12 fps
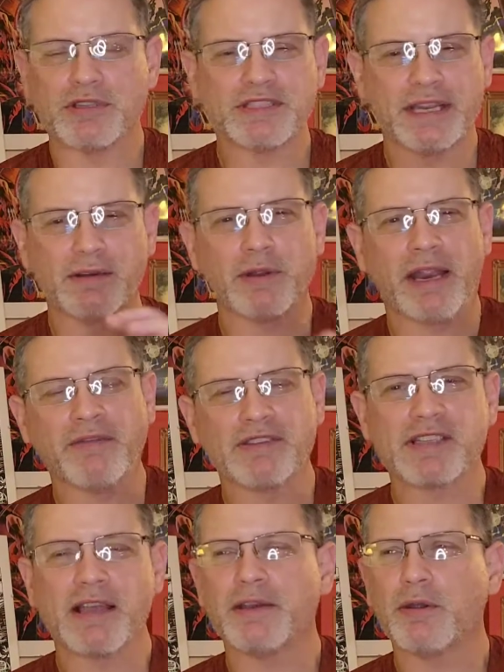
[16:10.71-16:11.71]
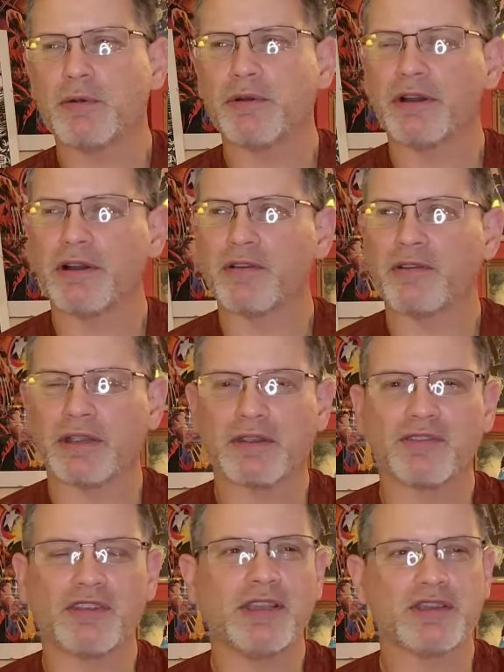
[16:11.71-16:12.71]
Stan would have a side note on there. It's like
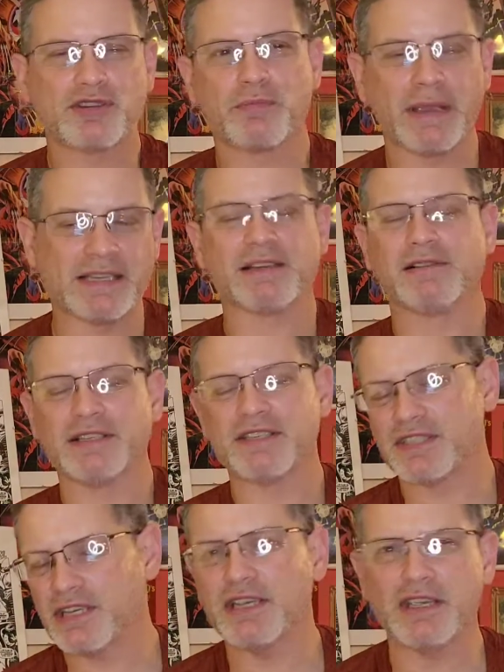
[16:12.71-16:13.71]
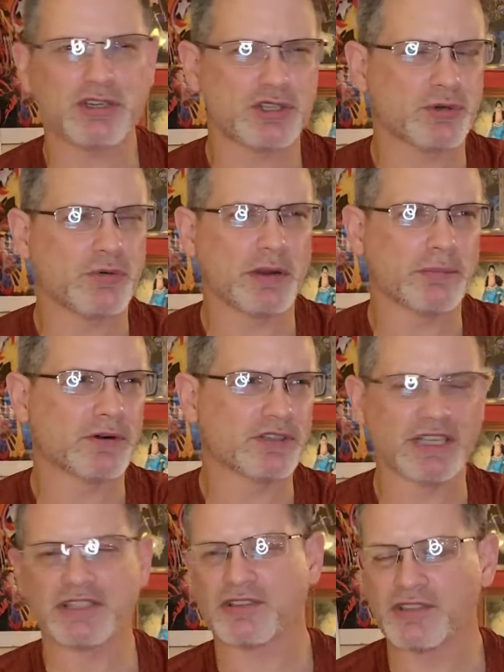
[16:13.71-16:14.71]
see issue, basically see issue number
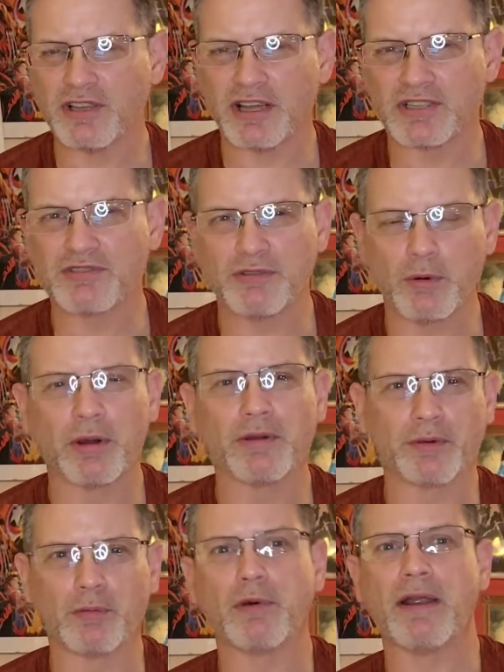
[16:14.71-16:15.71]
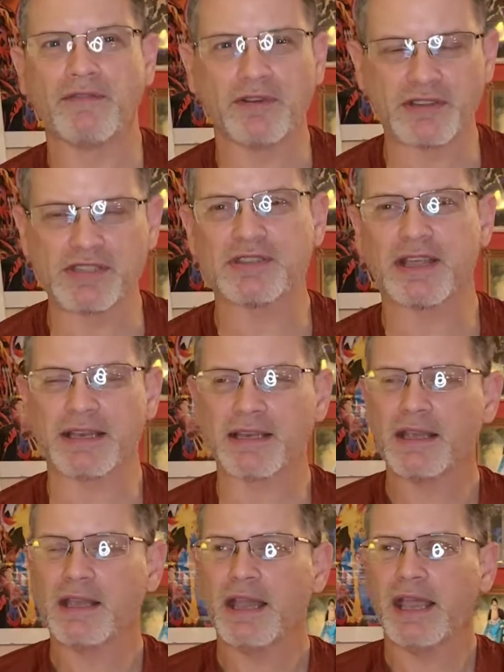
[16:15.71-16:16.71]
such and such for the reference that,
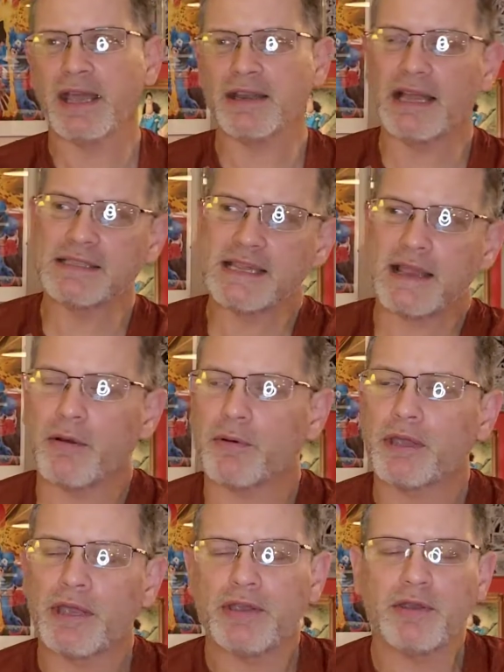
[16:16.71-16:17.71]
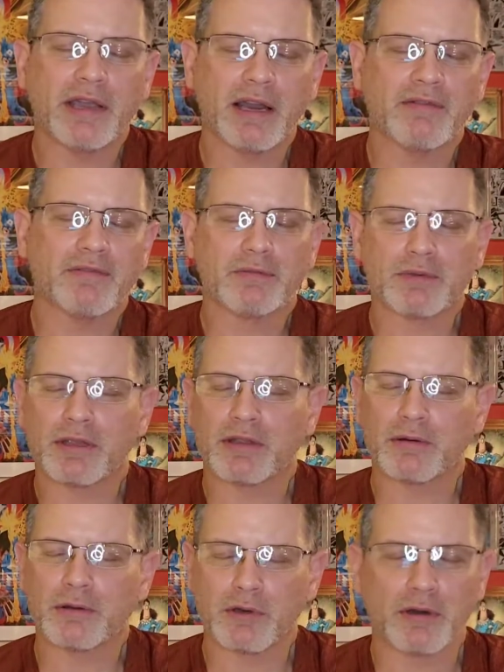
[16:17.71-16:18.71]
and that's how you kind
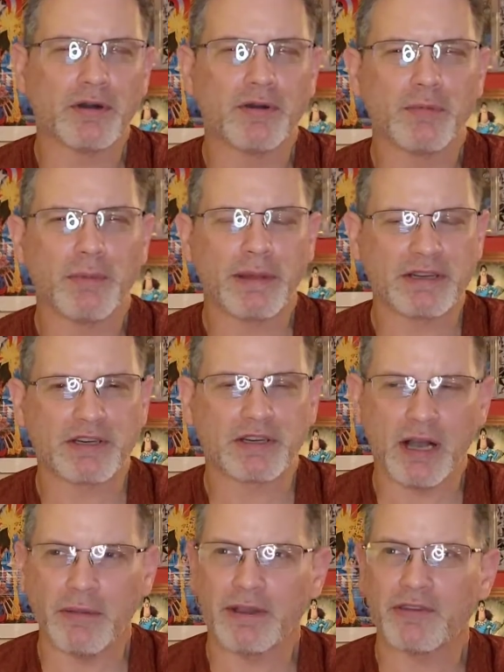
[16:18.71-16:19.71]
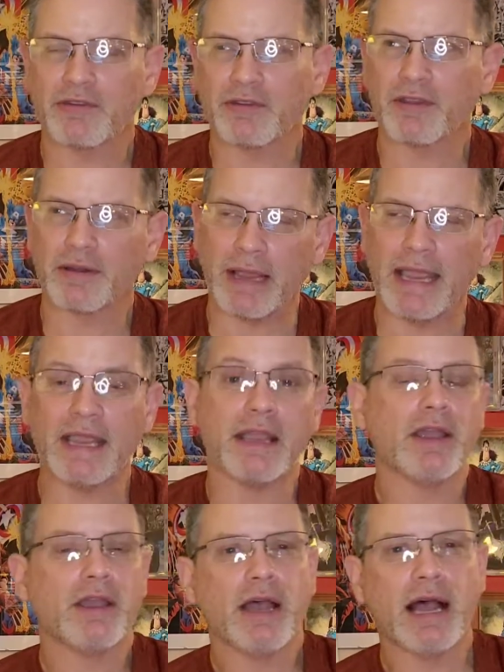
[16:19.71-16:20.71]
of learned about your comics. And it's like, hey,
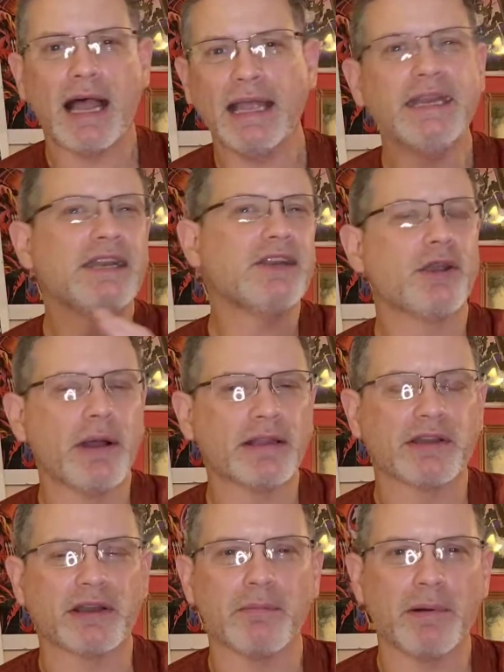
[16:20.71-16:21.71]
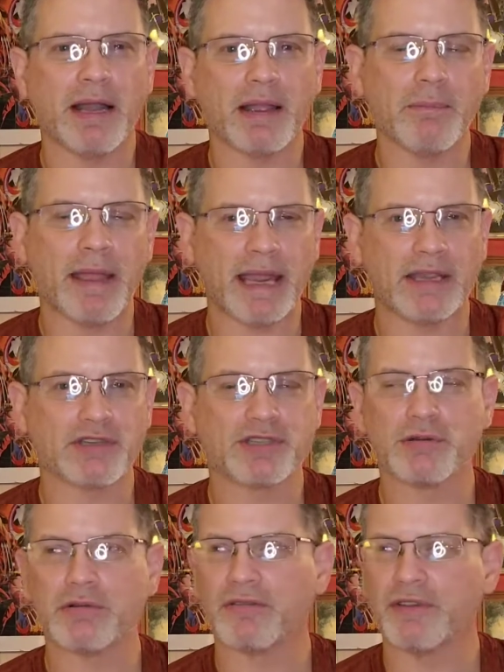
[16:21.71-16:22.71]
I need to go out there and buy a back
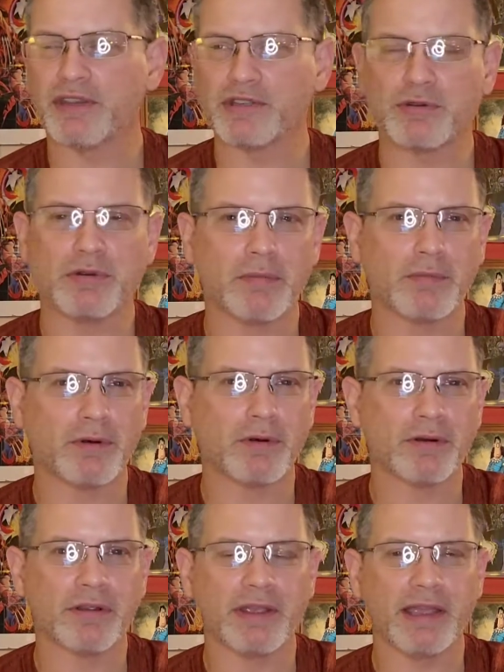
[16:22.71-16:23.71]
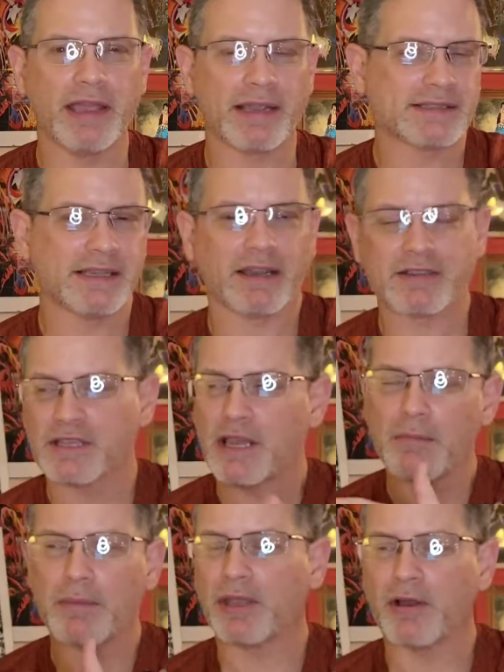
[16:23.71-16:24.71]
issue of issue number XX
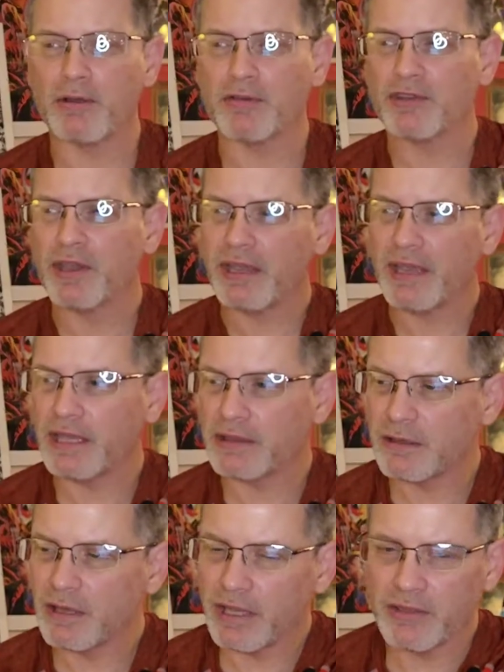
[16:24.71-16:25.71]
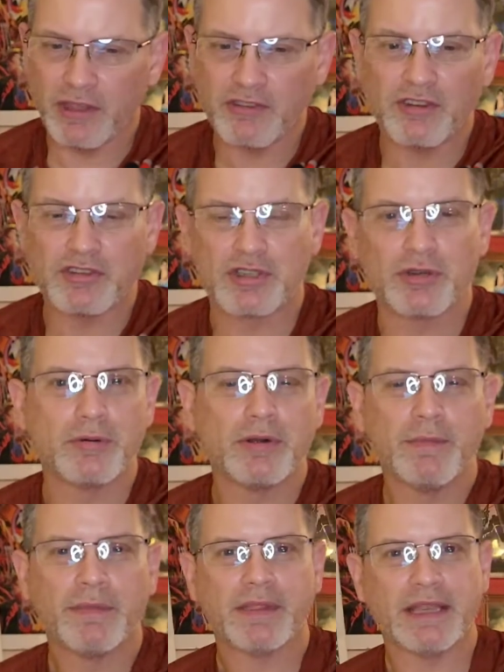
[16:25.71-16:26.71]
because it in this issue
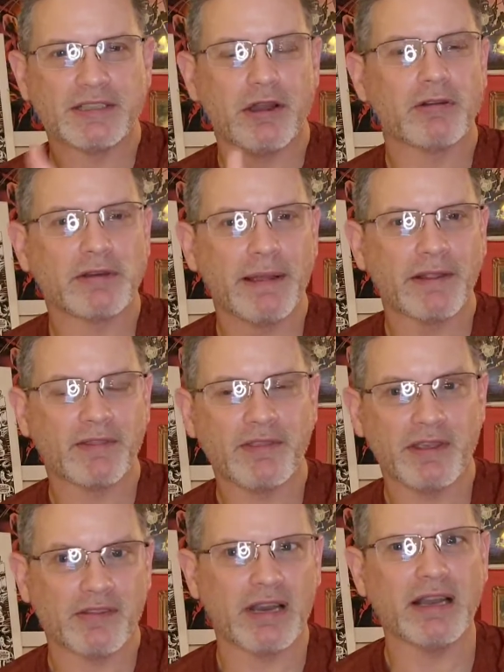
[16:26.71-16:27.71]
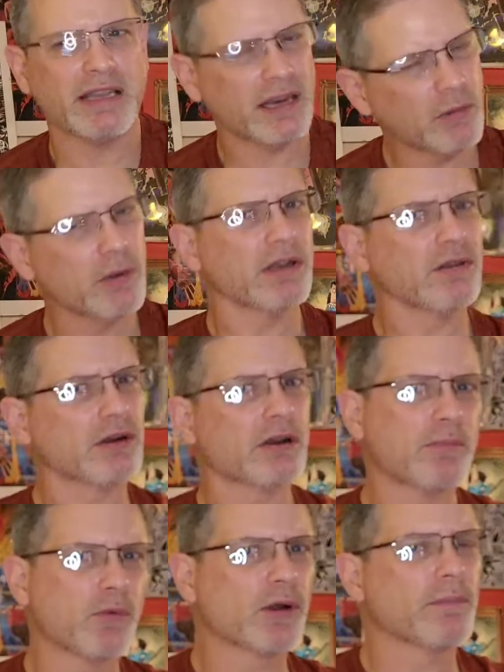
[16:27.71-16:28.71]
they talked about this, and I kind of want to learn
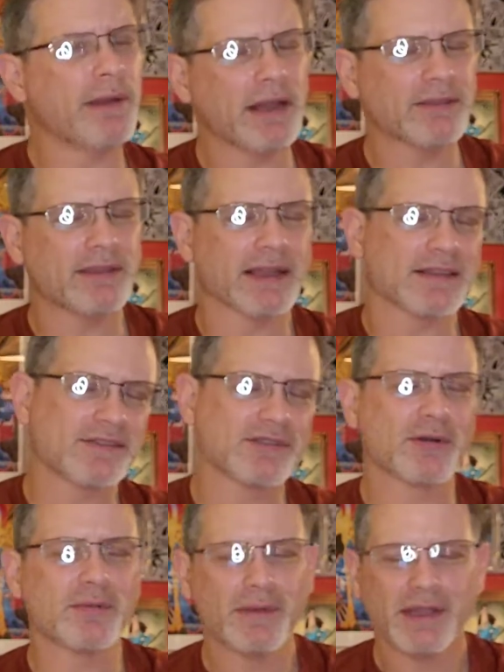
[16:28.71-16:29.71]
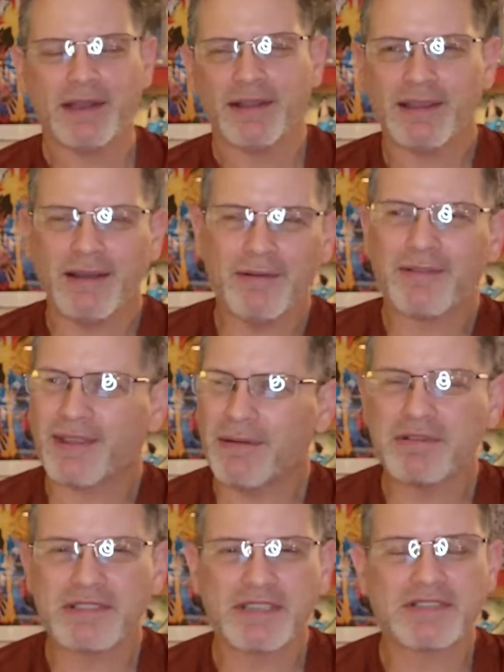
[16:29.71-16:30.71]
more about that. So that was that
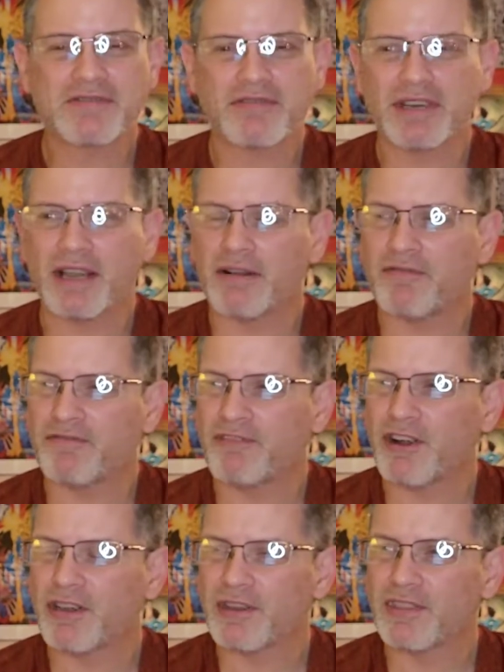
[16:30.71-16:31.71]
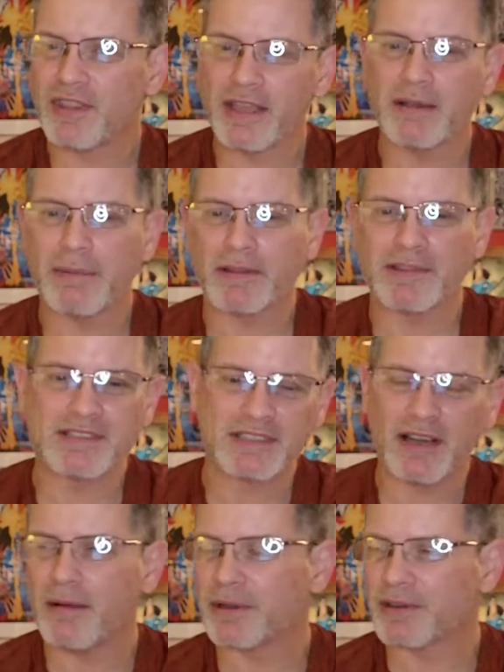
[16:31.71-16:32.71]
was just a fun thing about these
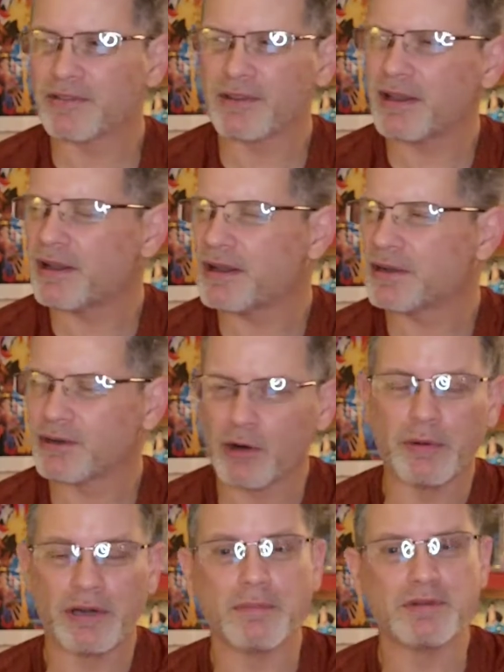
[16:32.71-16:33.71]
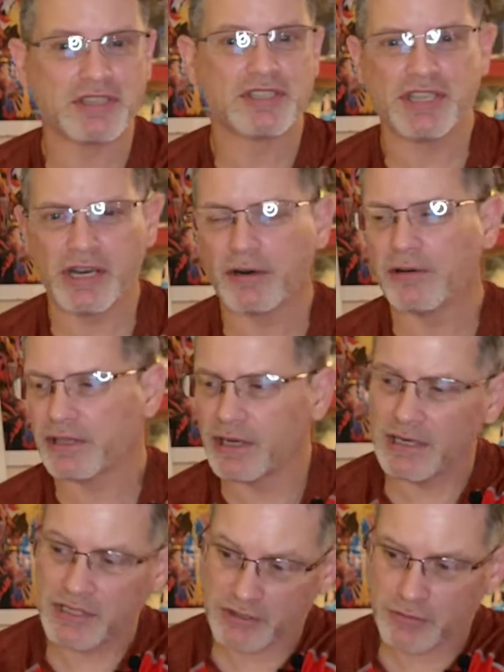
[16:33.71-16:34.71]
comics uh, growing up, just generally,
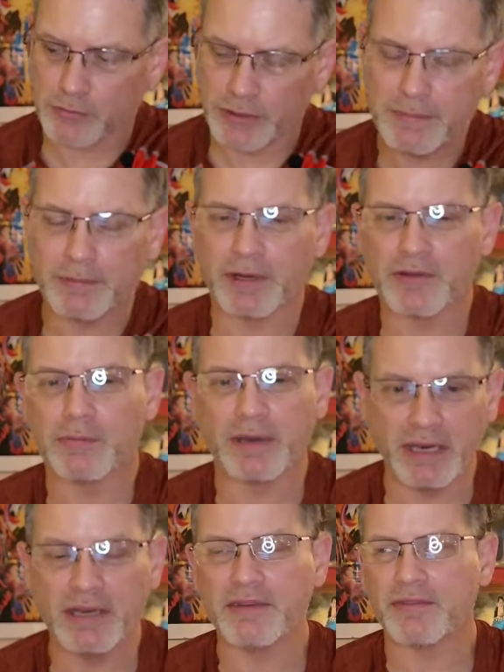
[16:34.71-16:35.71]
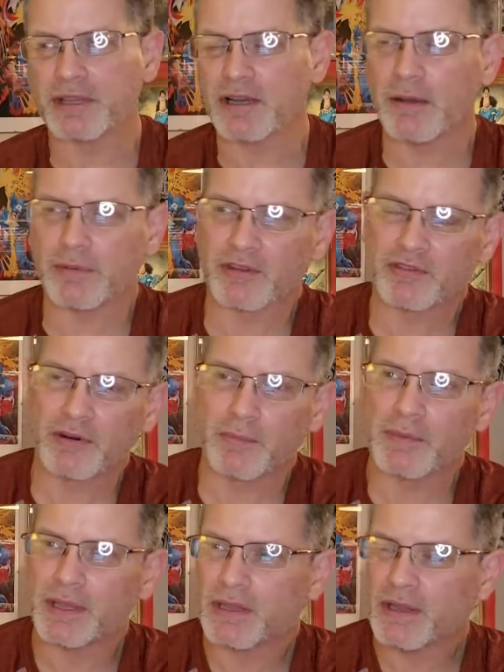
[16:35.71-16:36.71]
not just reprints, but any of the comics
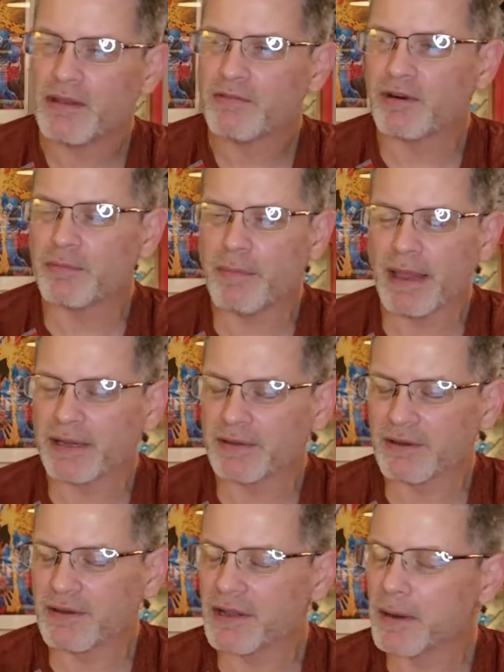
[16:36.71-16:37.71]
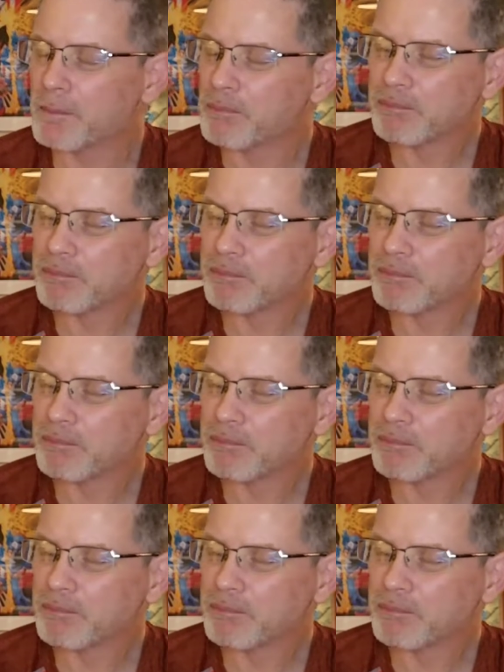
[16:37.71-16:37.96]
from from back in the day.